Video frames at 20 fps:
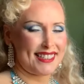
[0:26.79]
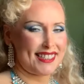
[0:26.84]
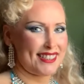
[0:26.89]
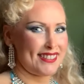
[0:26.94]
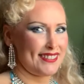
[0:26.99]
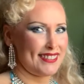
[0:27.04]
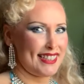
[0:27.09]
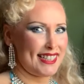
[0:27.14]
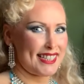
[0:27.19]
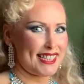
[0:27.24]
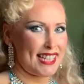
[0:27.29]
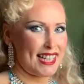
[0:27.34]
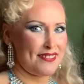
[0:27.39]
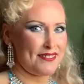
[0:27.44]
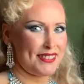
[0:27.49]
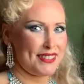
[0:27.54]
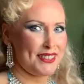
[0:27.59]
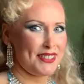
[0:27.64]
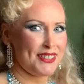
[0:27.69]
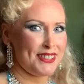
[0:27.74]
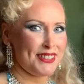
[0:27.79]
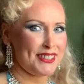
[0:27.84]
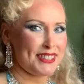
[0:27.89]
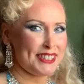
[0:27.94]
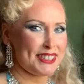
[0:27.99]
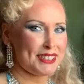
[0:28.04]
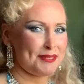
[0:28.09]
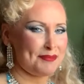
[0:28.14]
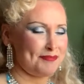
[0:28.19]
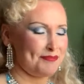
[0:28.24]
So let's have a look.
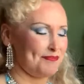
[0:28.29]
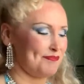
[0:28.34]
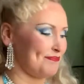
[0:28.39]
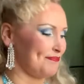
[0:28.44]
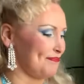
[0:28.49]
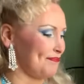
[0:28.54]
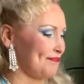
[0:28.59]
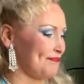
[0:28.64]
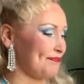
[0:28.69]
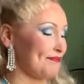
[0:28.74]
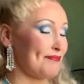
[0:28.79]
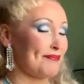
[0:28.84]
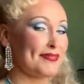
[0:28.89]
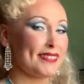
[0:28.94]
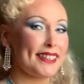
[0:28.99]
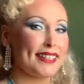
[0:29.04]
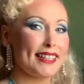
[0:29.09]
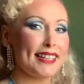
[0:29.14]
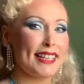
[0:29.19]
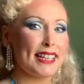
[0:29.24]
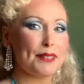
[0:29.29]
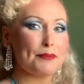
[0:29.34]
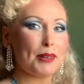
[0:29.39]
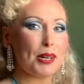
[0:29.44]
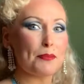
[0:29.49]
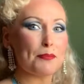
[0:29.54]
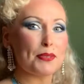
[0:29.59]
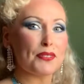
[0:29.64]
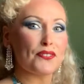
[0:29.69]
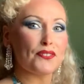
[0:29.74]

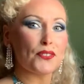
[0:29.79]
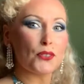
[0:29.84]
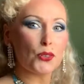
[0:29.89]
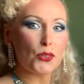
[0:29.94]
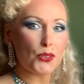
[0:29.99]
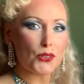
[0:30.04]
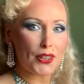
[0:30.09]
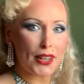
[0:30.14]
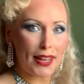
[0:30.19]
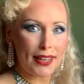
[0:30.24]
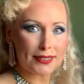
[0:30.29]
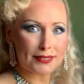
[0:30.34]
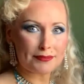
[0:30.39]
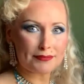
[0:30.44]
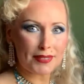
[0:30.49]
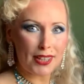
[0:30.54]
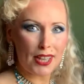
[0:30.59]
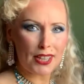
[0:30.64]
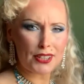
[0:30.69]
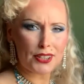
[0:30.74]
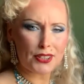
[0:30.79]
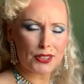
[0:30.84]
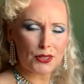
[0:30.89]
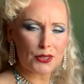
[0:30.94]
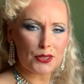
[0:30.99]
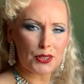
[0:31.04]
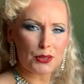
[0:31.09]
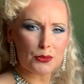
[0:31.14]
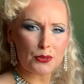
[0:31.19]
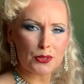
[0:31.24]
But before that, I
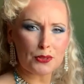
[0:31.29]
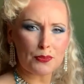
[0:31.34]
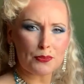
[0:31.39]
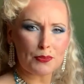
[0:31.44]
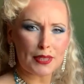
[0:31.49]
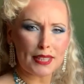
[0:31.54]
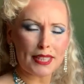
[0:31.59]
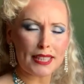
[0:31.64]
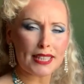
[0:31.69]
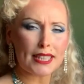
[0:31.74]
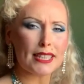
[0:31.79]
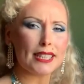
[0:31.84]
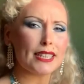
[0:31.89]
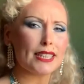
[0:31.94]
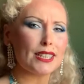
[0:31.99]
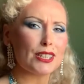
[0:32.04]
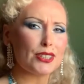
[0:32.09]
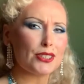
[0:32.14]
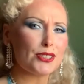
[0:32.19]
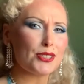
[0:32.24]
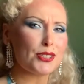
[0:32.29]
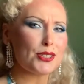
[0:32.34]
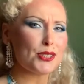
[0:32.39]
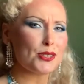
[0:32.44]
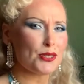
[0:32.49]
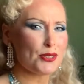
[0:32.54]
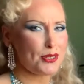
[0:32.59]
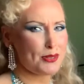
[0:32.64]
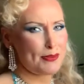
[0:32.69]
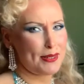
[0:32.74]
thought it would be good to
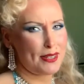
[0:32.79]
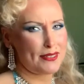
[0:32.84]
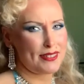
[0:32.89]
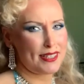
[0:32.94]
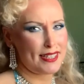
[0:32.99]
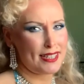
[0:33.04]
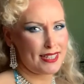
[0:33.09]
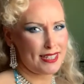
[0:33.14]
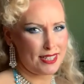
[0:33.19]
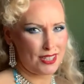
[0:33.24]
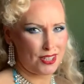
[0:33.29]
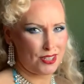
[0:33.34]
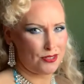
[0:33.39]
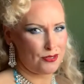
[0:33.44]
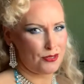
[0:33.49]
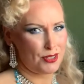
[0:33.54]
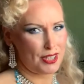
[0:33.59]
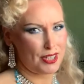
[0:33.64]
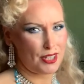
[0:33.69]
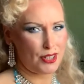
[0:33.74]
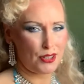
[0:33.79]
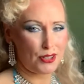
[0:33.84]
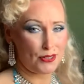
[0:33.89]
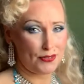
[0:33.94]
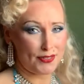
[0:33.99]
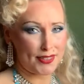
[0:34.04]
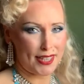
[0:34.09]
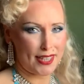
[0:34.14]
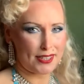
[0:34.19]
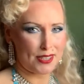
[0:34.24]
talk about the history of
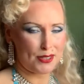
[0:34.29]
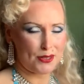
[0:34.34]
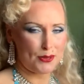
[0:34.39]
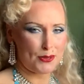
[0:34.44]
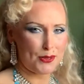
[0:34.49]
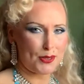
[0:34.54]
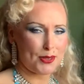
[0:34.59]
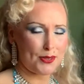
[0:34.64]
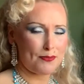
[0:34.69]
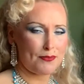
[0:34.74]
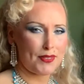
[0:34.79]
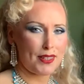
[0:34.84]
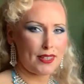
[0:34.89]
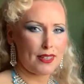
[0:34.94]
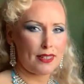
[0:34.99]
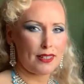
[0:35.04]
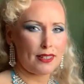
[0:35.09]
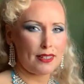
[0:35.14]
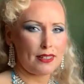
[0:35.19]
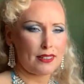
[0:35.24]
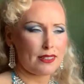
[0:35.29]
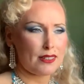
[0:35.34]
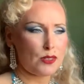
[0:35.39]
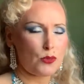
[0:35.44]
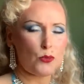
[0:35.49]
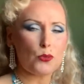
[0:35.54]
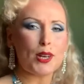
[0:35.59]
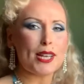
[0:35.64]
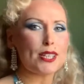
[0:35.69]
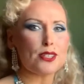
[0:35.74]
tassels.
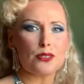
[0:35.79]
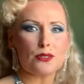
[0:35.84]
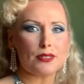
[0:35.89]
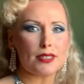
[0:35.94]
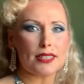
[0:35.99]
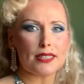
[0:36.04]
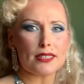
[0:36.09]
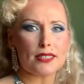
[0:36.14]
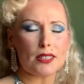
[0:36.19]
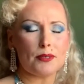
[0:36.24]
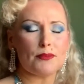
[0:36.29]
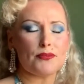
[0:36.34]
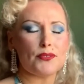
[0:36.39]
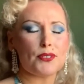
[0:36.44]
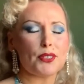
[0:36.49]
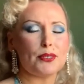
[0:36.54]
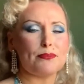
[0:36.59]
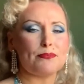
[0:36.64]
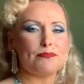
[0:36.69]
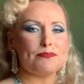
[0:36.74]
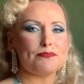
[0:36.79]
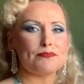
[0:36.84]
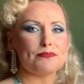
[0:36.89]
So where do these come from?